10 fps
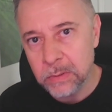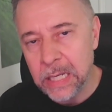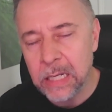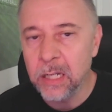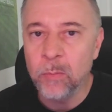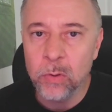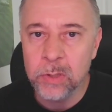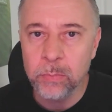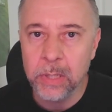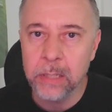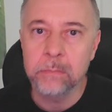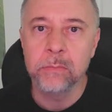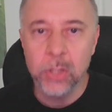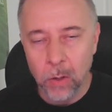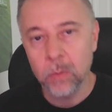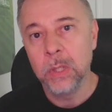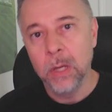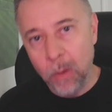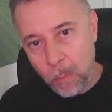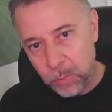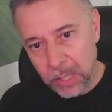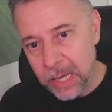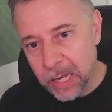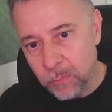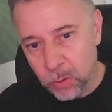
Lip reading: get into multiplayer? So play